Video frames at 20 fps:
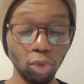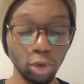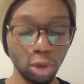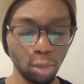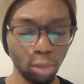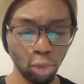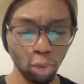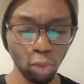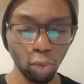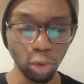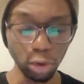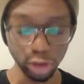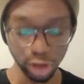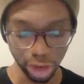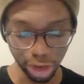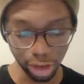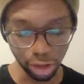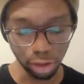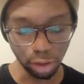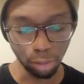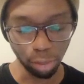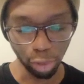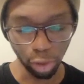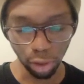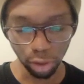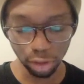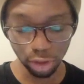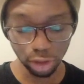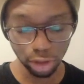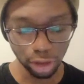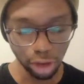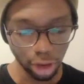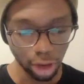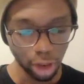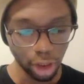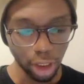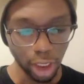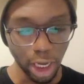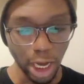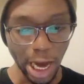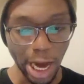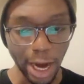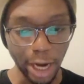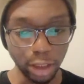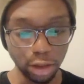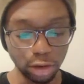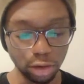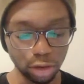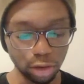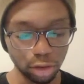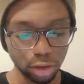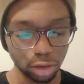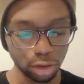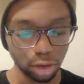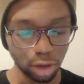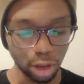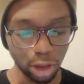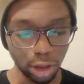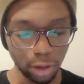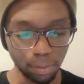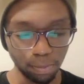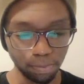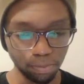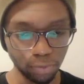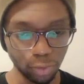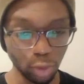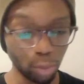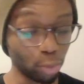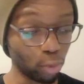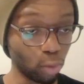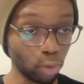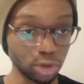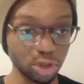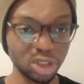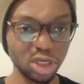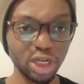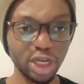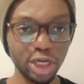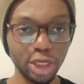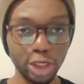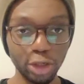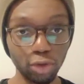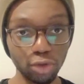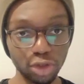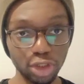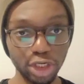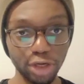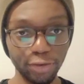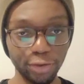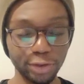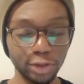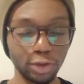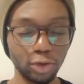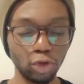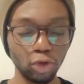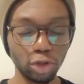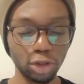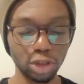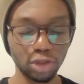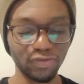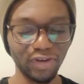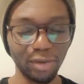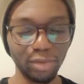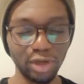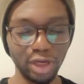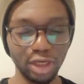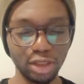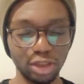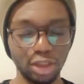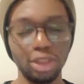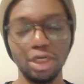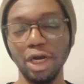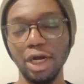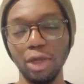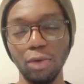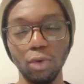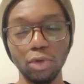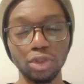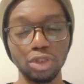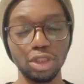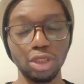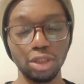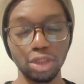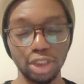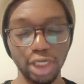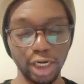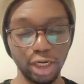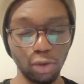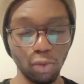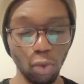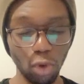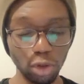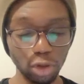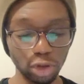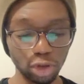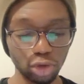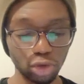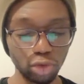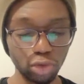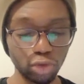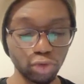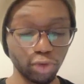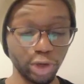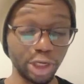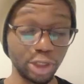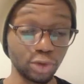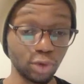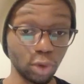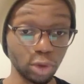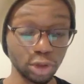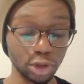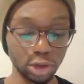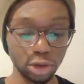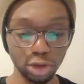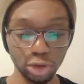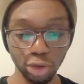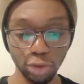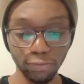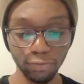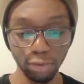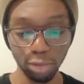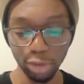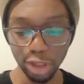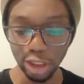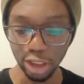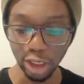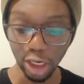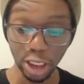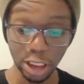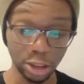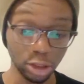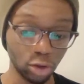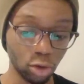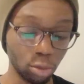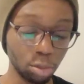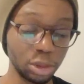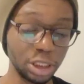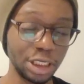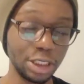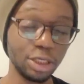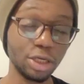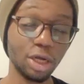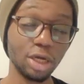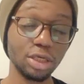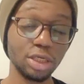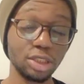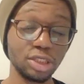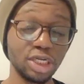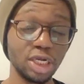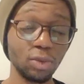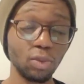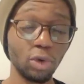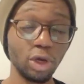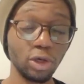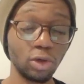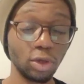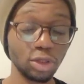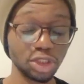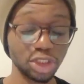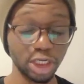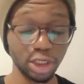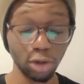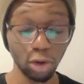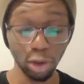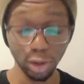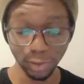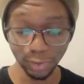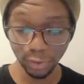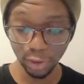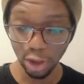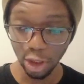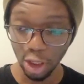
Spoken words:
The ball was in the box, and the ball was nearer to Lucas Fabianski than it was to Craig Dawson. So for me, I can completely understand why he got sent off.